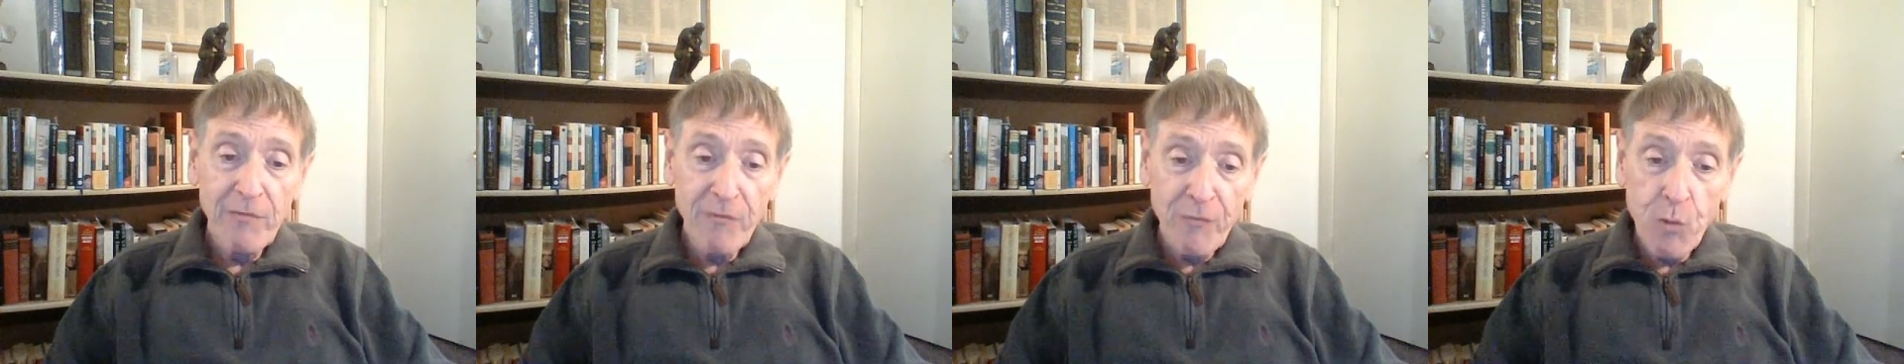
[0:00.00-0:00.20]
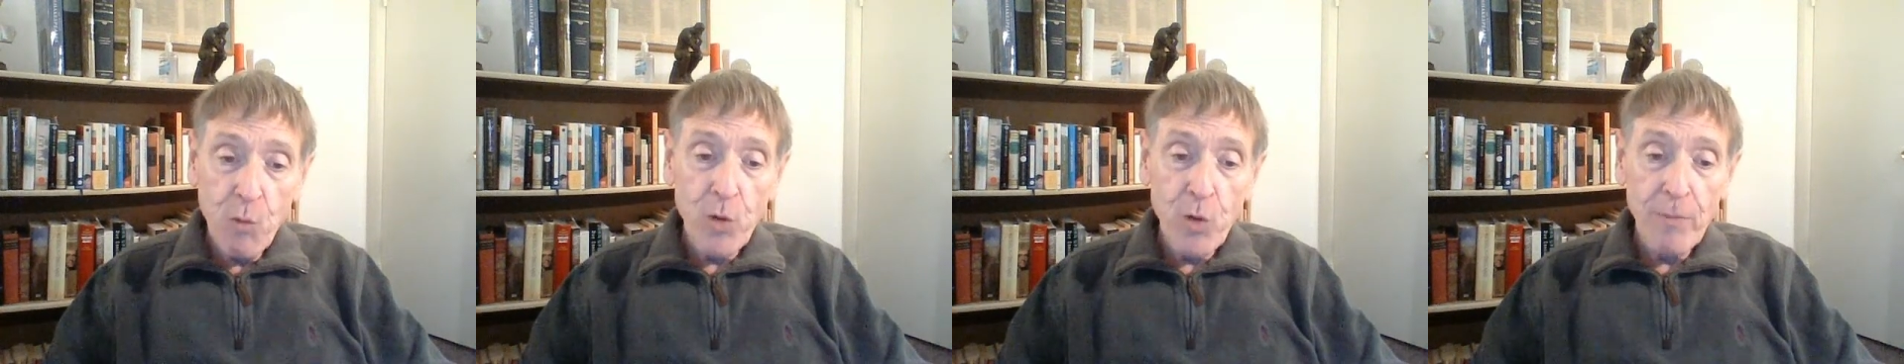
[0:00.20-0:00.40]

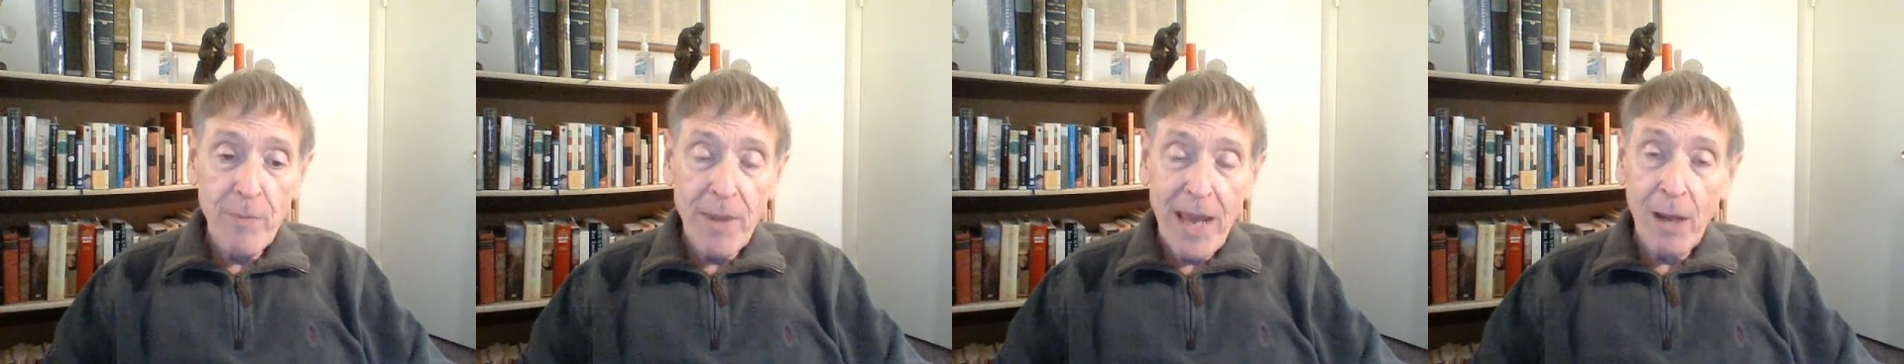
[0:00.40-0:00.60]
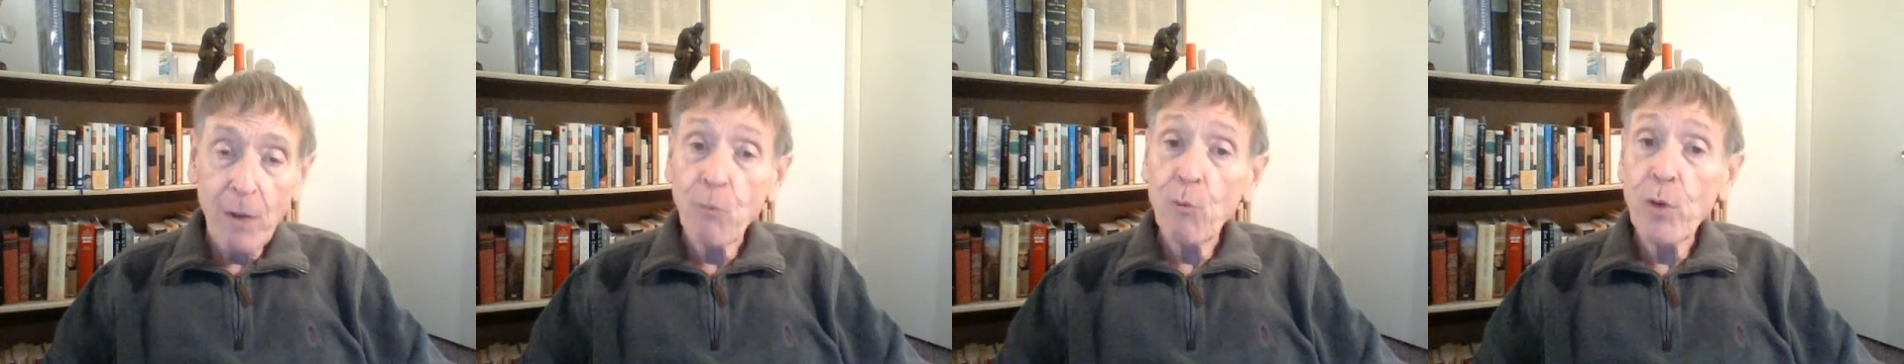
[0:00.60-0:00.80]

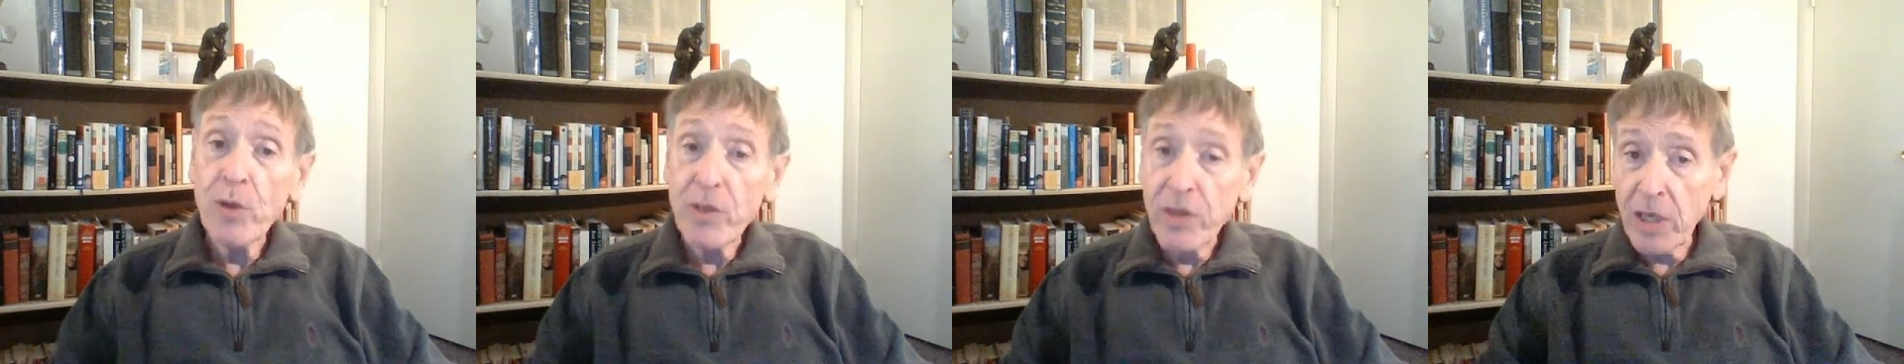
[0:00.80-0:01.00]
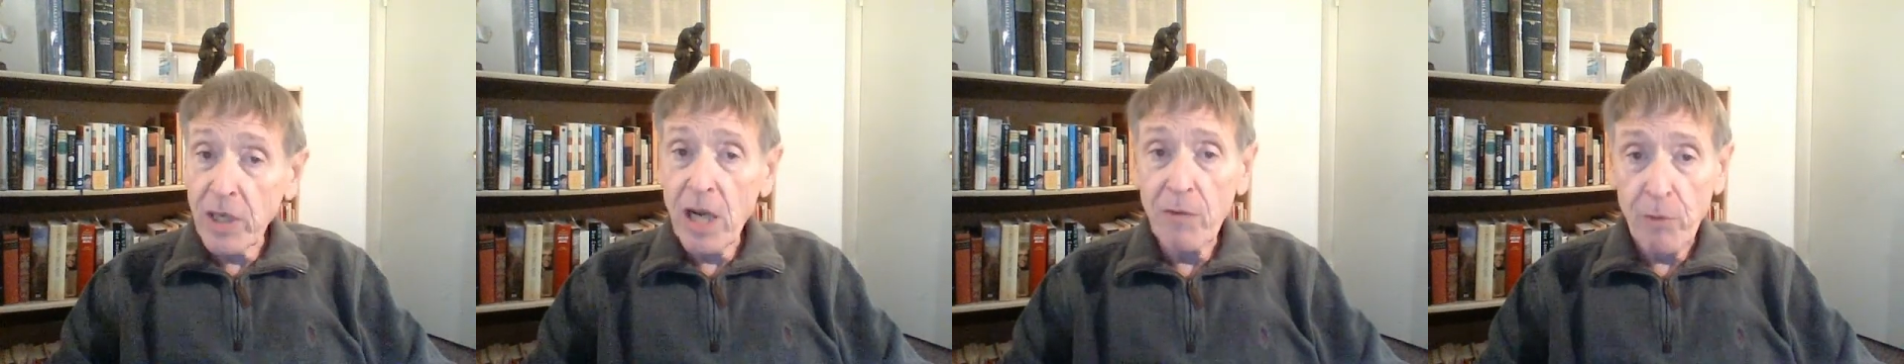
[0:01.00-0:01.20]
format
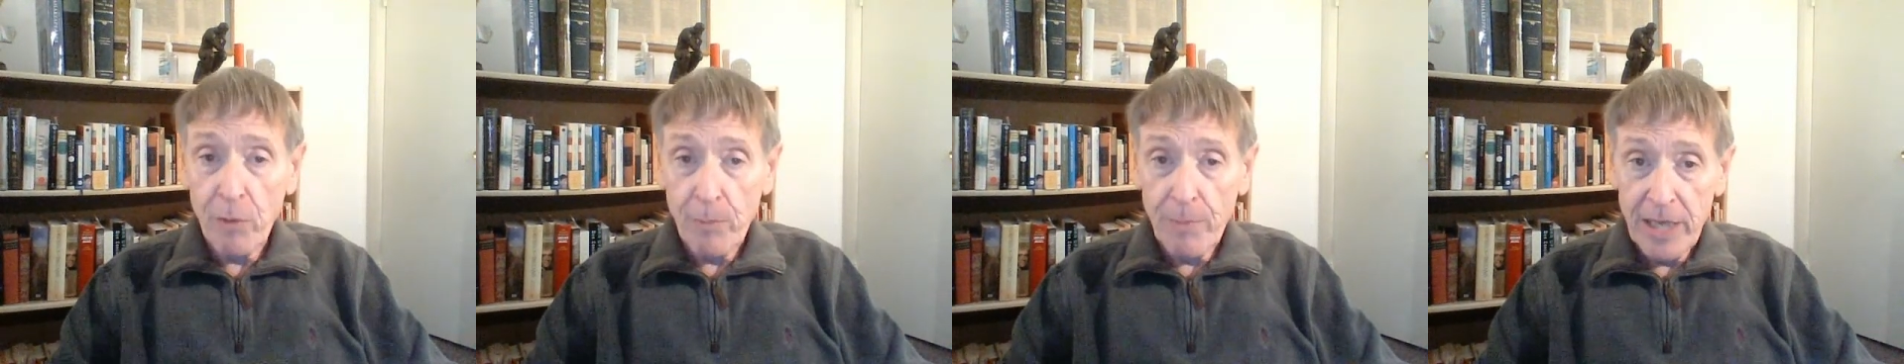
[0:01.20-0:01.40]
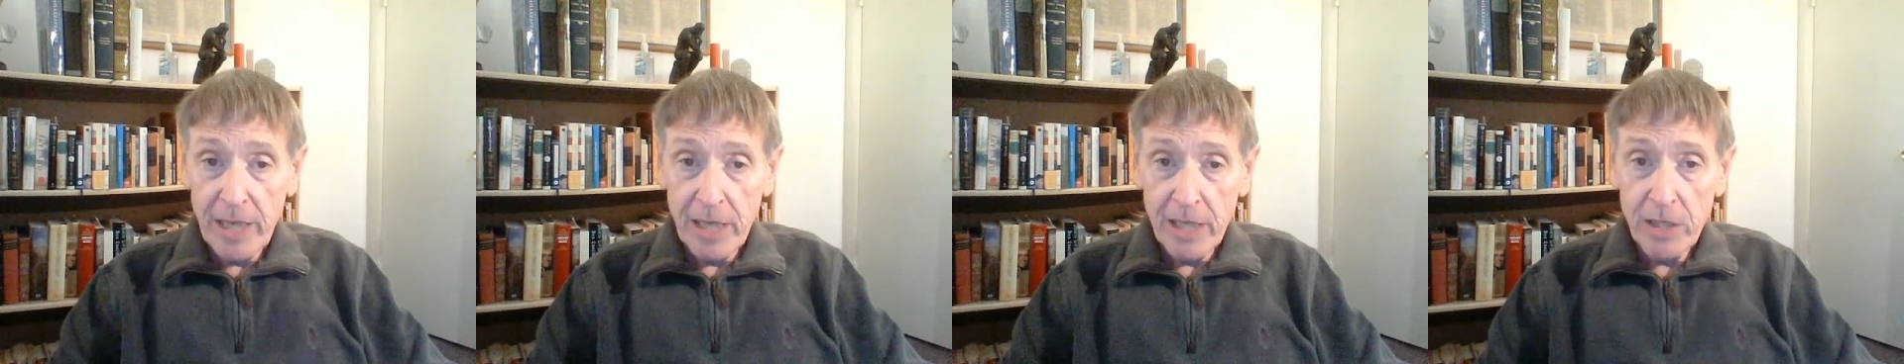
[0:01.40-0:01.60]
with a cover
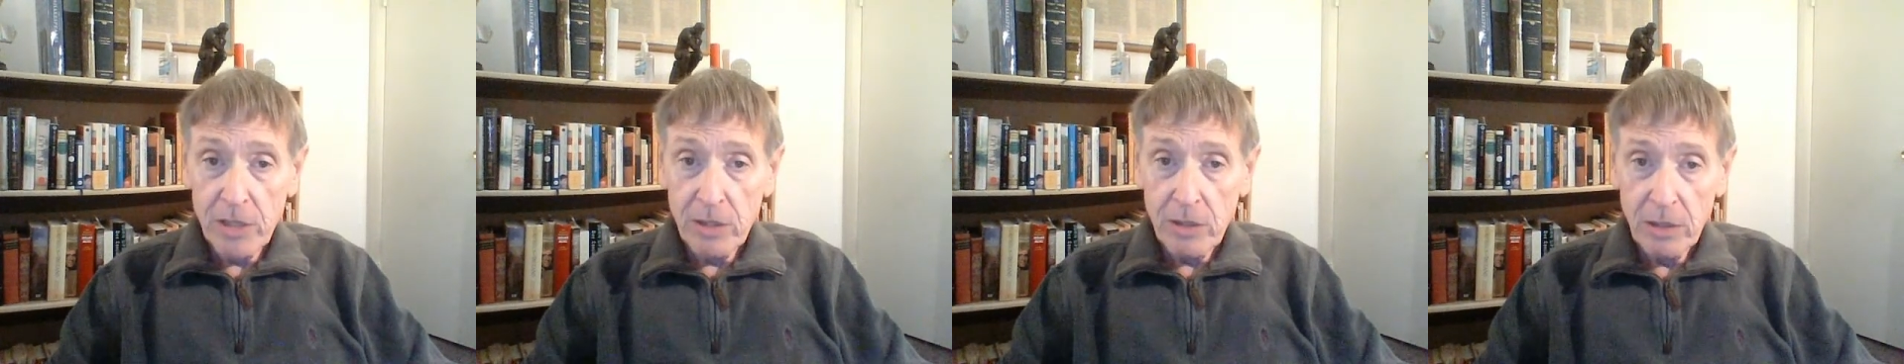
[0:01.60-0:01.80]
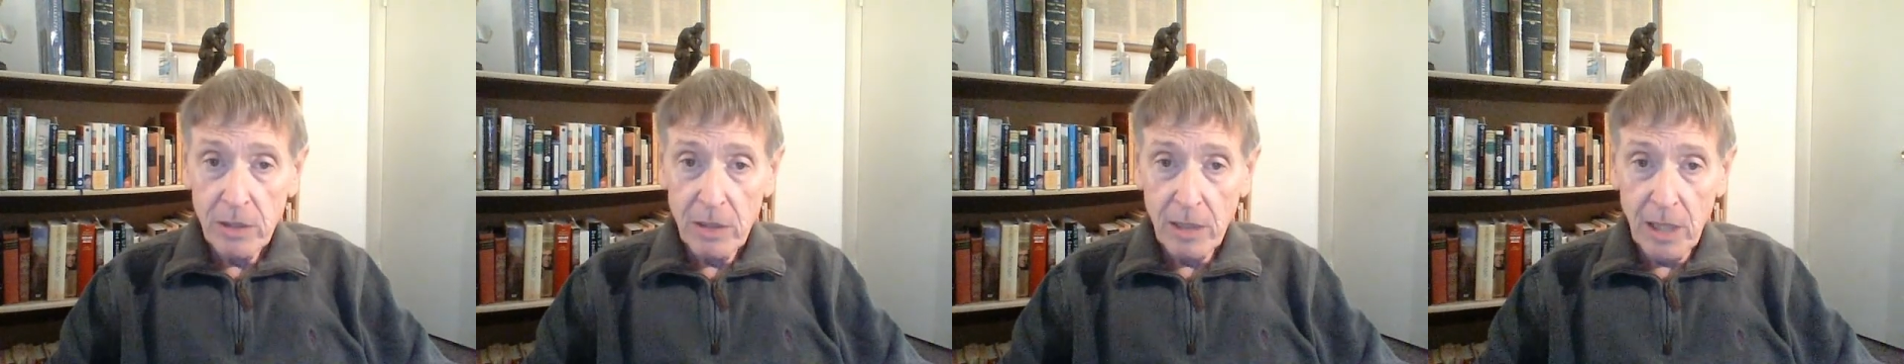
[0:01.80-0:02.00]

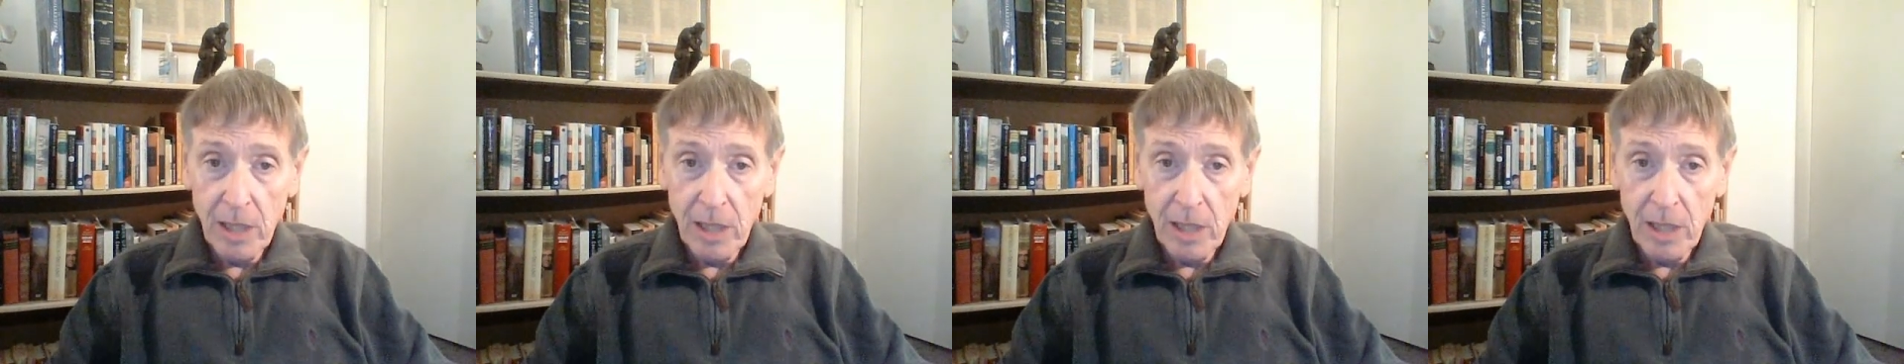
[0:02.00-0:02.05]
page,